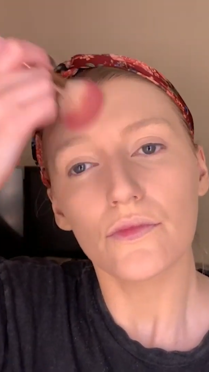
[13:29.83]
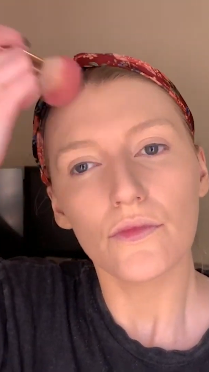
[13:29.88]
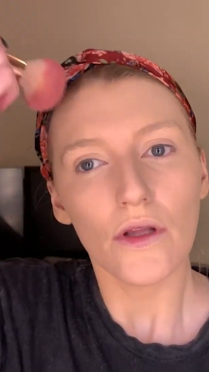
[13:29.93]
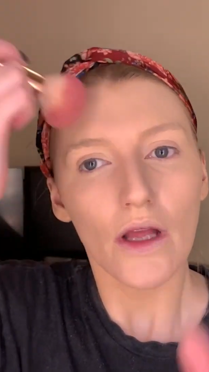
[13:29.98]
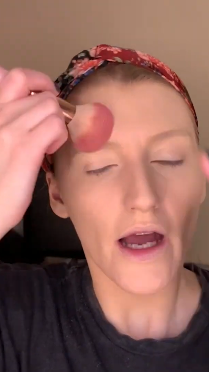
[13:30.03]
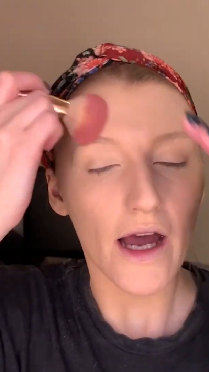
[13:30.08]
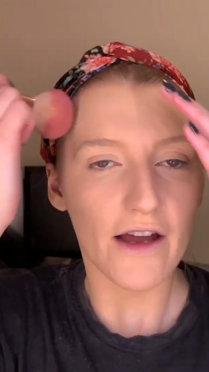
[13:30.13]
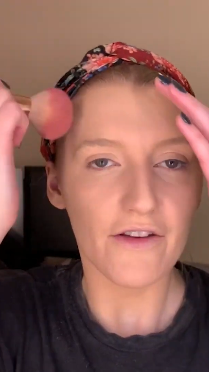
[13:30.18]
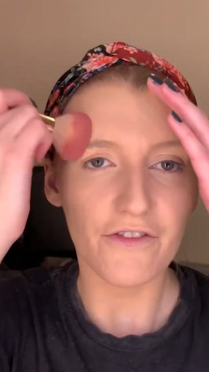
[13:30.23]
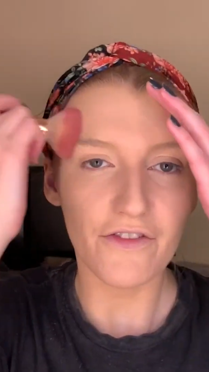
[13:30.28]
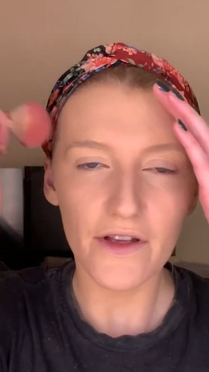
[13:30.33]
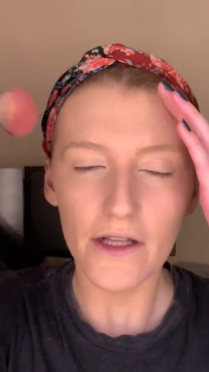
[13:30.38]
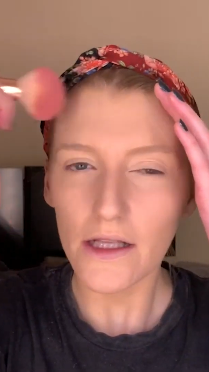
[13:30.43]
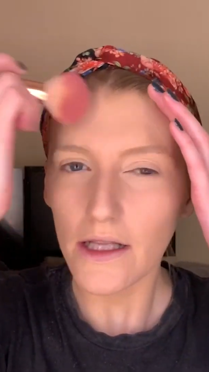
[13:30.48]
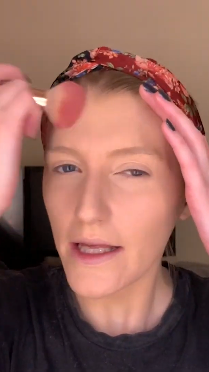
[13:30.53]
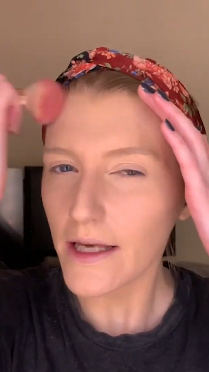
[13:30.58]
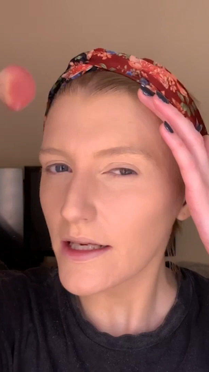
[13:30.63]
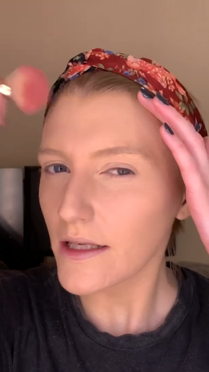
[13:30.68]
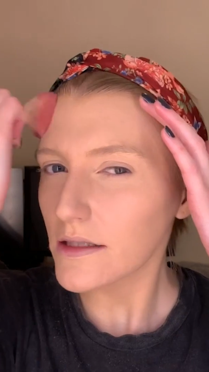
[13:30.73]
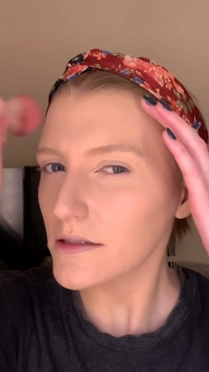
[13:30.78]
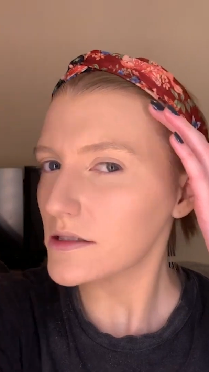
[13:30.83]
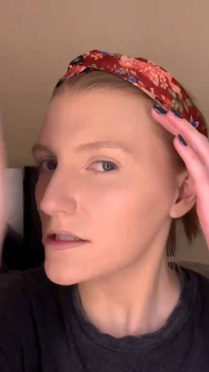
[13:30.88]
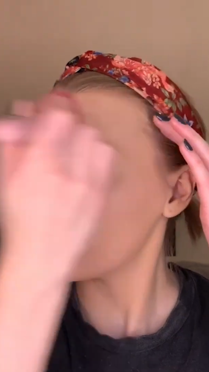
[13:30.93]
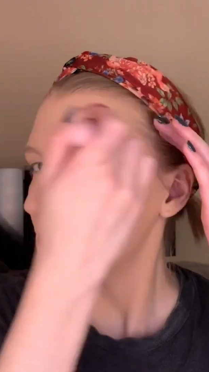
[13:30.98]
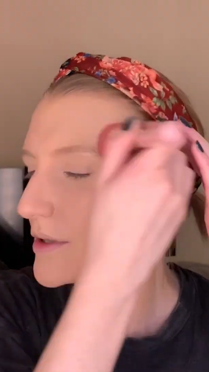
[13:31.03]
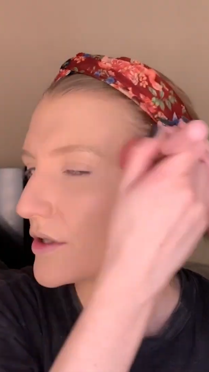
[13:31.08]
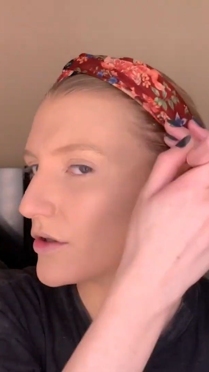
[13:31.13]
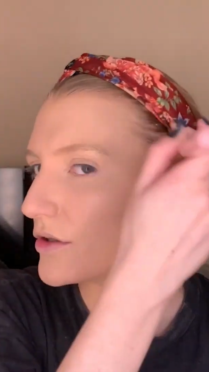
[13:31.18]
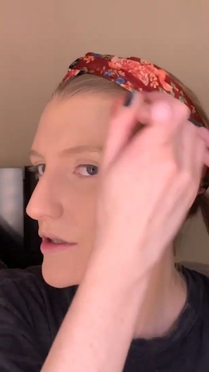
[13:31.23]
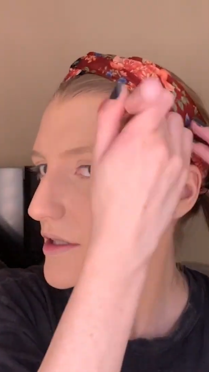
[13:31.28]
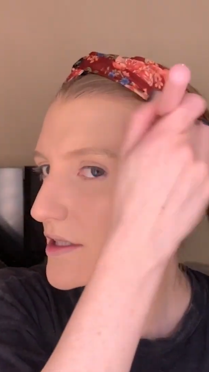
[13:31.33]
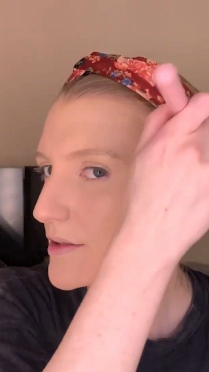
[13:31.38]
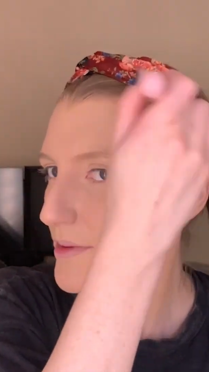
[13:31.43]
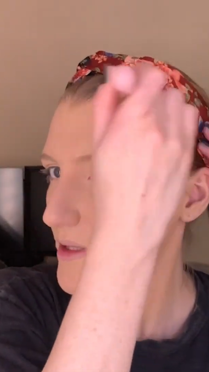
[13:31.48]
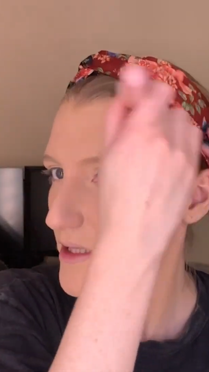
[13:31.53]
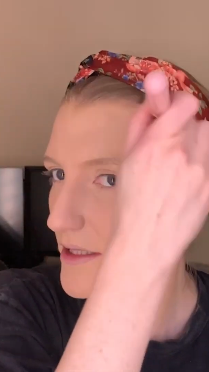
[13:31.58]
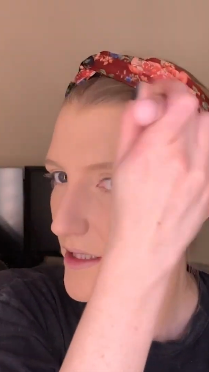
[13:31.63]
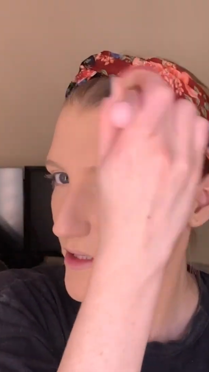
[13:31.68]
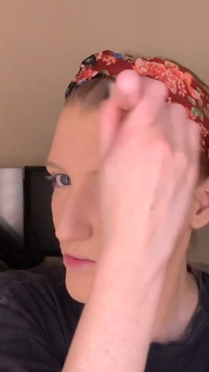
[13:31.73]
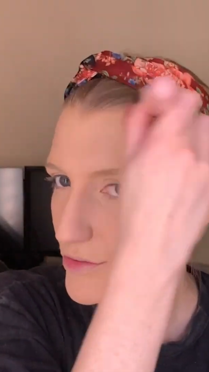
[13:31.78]
I feel like, to be honest, with
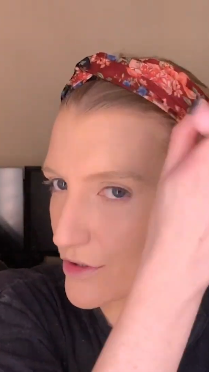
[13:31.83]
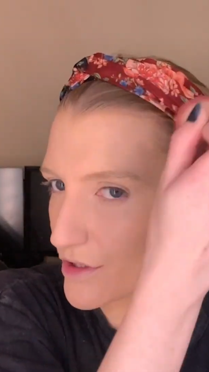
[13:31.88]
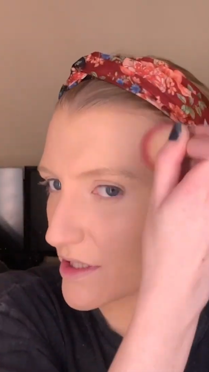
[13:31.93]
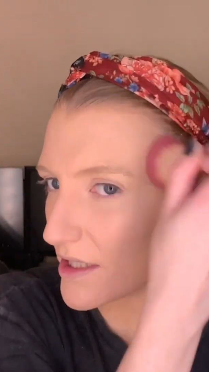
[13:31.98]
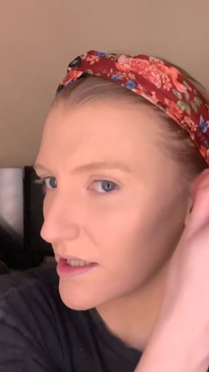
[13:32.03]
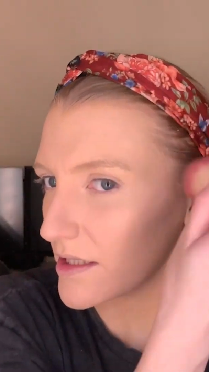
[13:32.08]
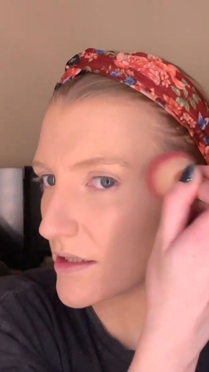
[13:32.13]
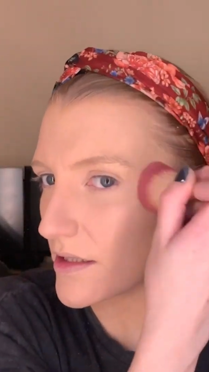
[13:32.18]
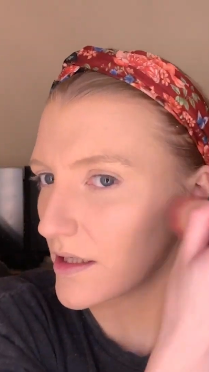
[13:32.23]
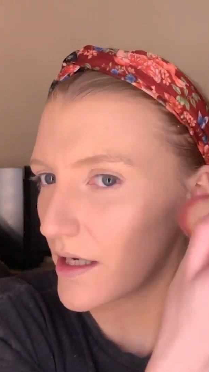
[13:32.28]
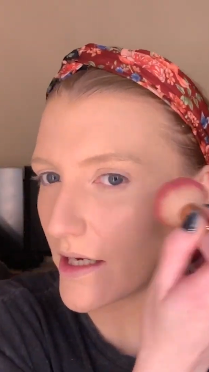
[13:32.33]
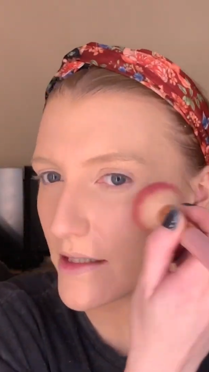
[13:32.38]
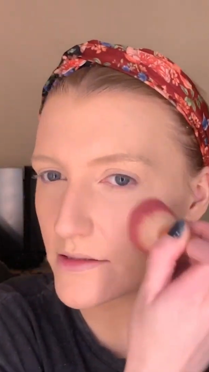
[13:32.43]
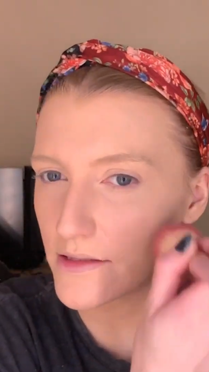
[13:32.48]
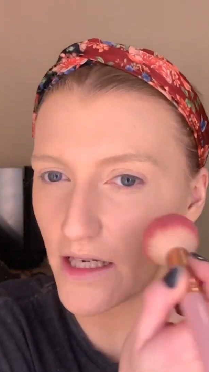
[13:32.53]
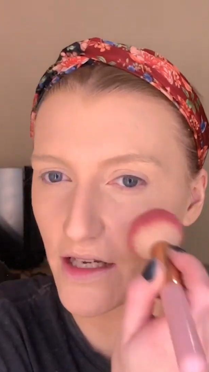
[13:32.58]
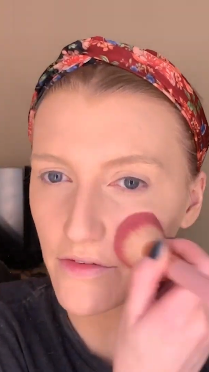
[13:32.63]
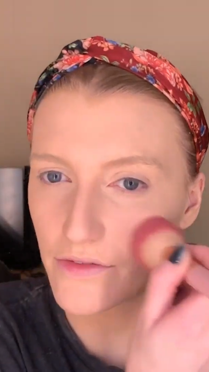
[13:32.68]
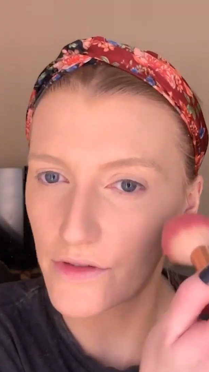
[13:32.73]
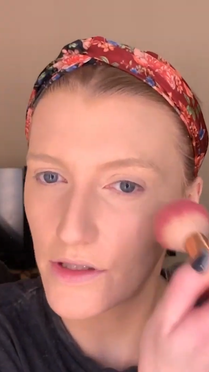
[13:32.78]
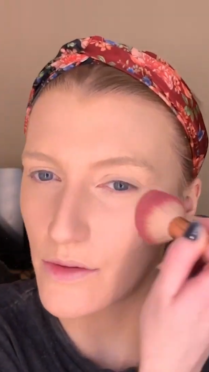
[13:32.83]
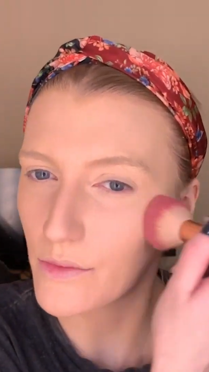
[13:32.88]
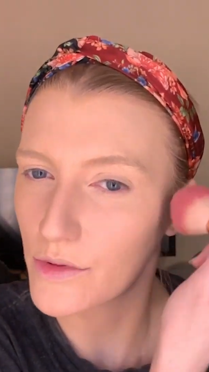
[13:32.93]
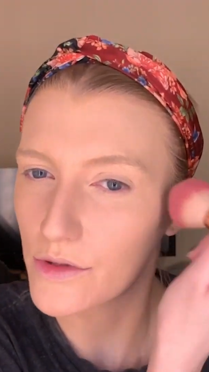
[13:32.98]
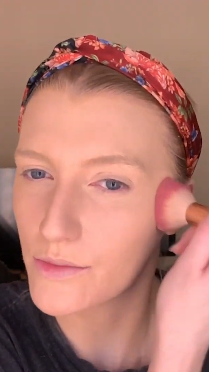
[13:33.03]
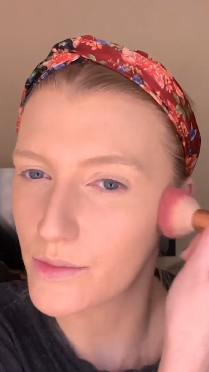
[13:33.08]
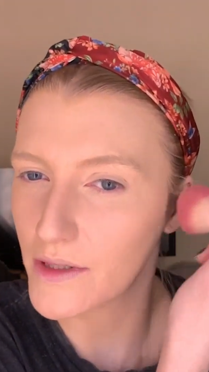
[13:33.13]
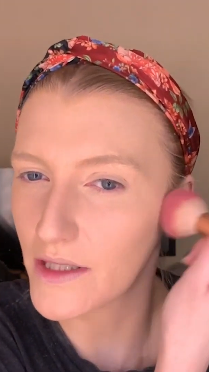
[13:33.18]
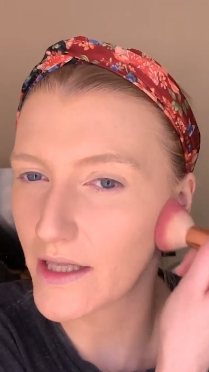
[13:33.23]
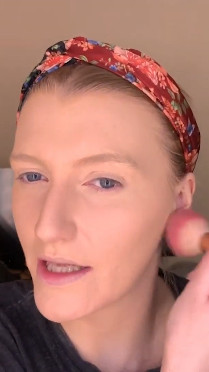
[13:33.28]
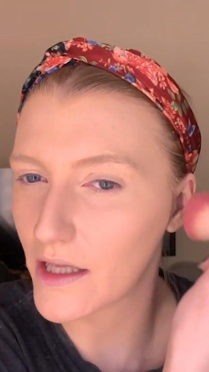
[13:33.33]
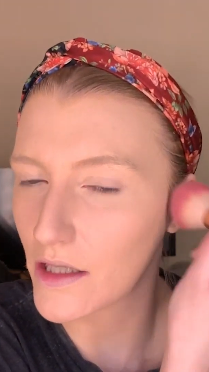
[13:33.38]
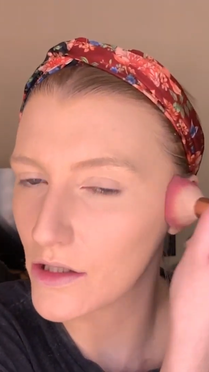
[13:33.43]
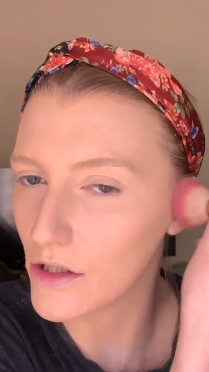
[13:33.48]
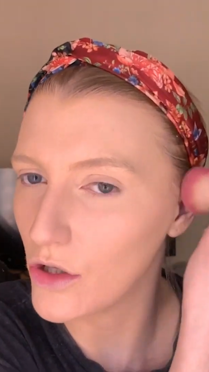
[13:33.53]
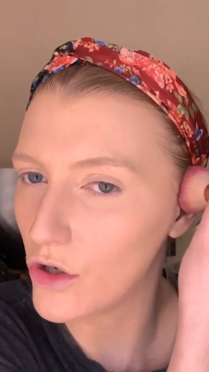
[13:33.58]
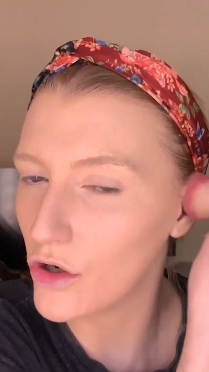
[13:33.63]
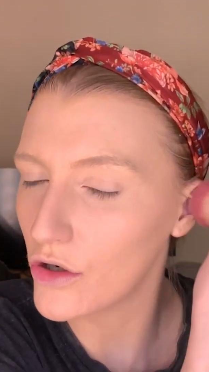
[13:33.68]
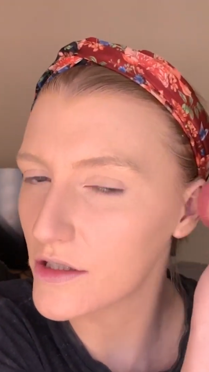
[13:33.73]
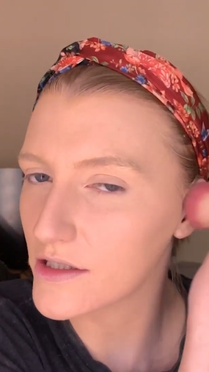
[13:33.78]
this routine, it definitely would be like
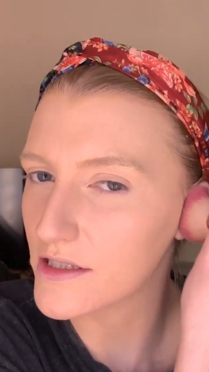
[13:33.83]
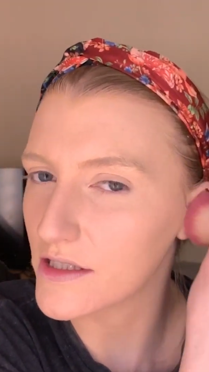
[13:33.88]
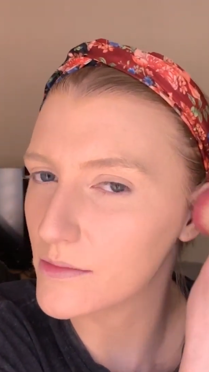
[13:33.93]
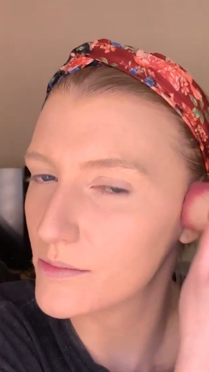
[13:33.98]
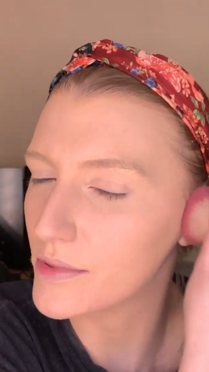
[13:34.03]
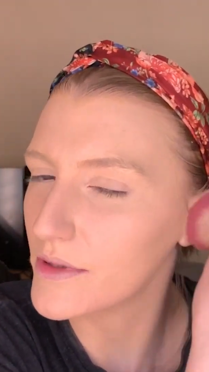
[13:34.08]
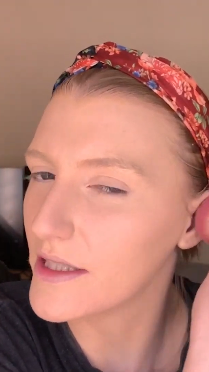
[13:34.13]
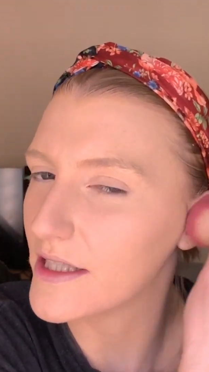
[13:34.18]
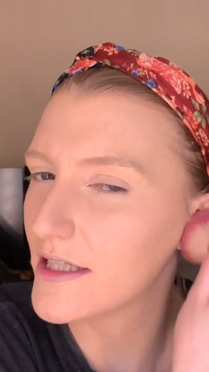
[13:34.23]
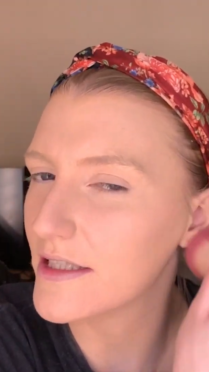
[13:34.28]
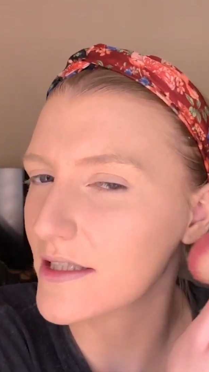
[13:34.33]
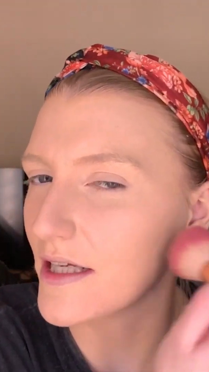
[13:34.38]
locked in place.